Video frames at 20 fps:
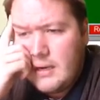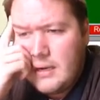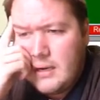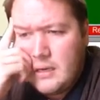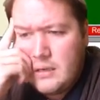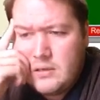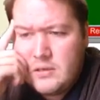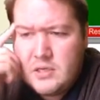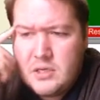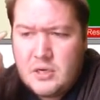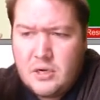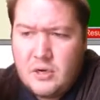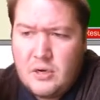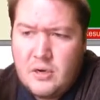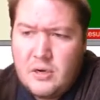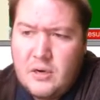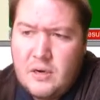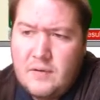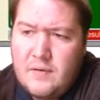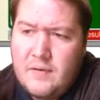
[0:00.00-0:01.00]
So
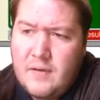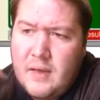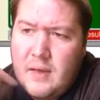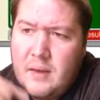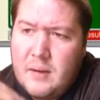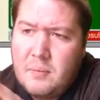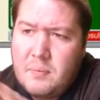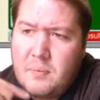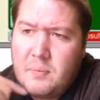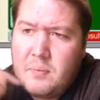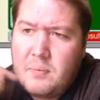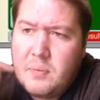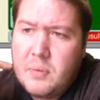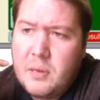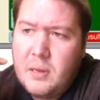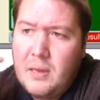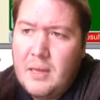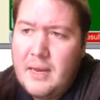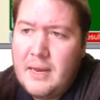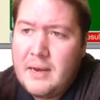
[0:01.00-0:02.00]
if I
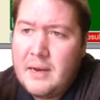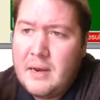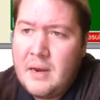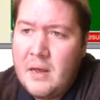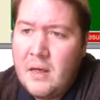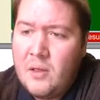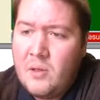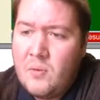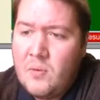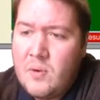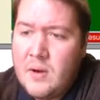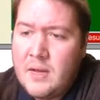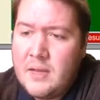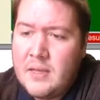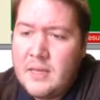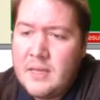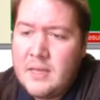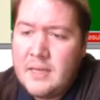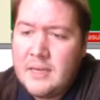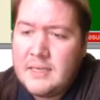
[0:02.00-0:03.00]
play another one,
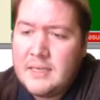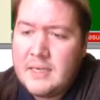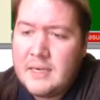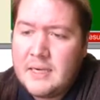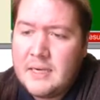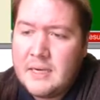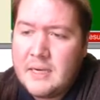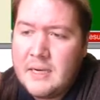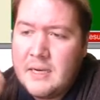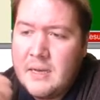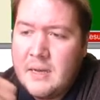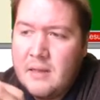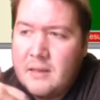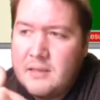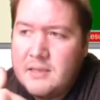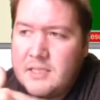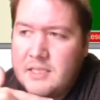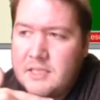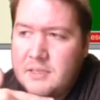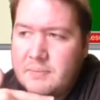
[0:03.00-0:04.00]
then they duck
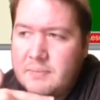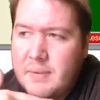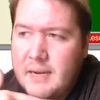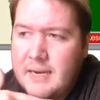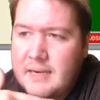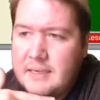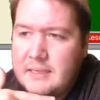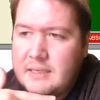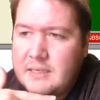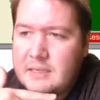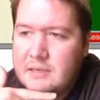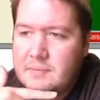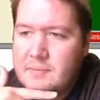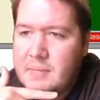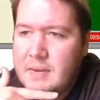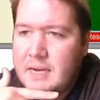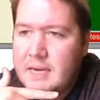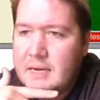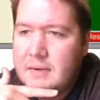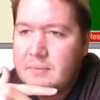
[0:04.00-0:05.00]
another spade to
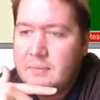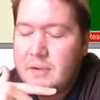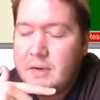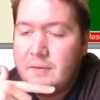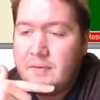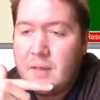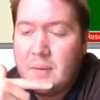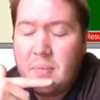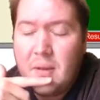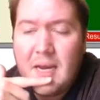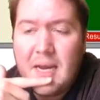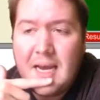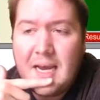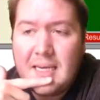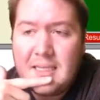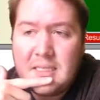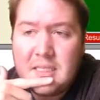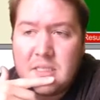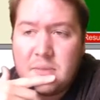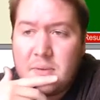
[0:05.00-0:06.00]
me. But if they play
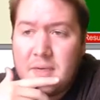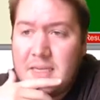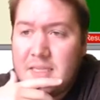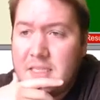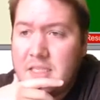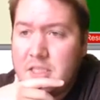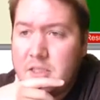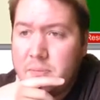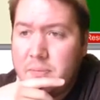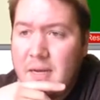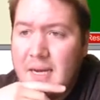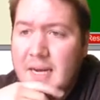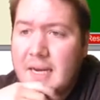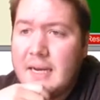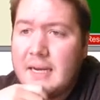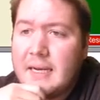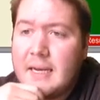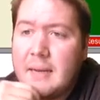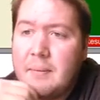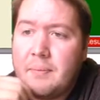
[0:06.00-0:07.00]
ace of spades, spade,
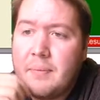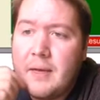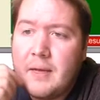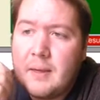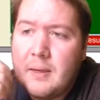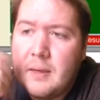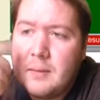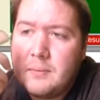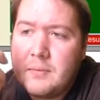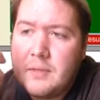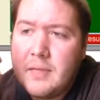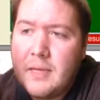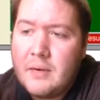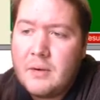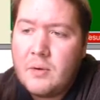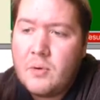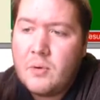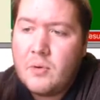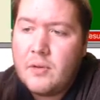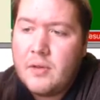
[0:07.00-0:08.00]
I get back up to that
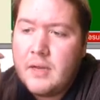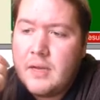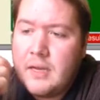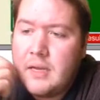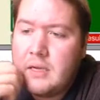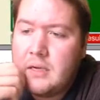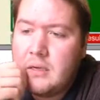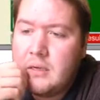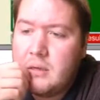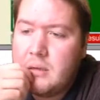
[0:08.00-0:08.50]
north hand.